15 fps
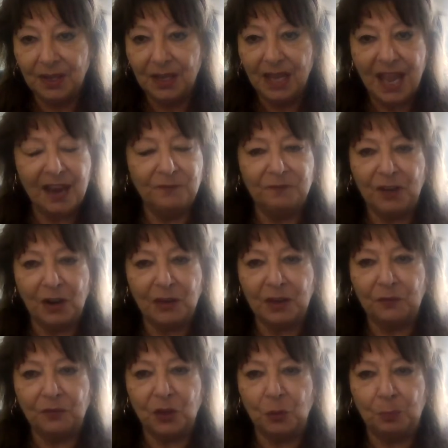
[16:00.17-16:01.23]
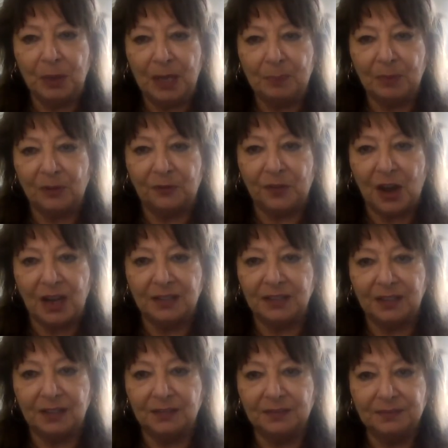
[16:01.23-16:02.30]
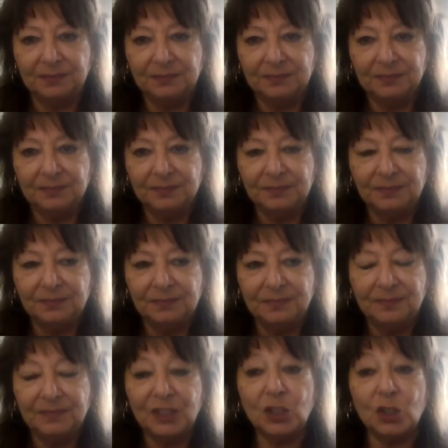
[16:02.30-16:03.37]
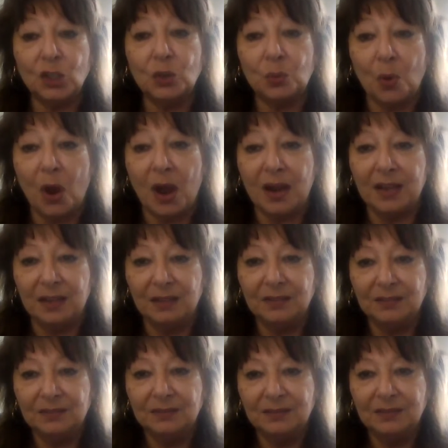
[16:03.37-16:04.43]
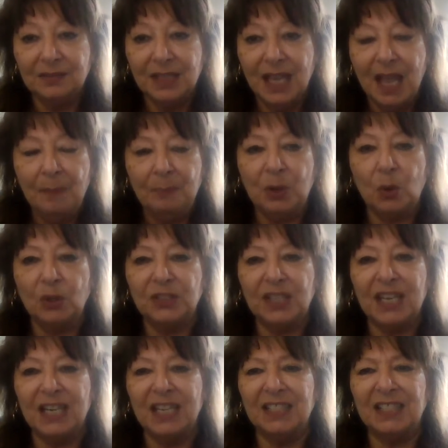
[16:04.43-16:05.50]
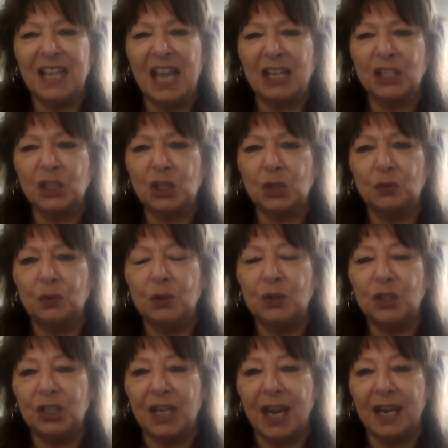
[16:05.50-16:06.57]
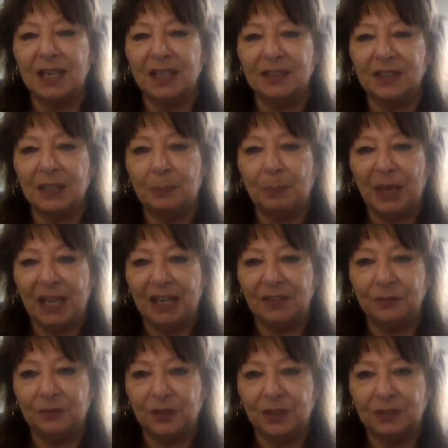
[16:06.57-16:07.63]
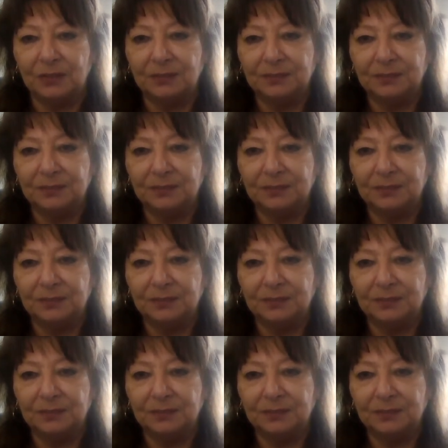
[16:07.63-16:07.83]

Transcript: and very few people find it. This is why, because it is excruciatingly painful.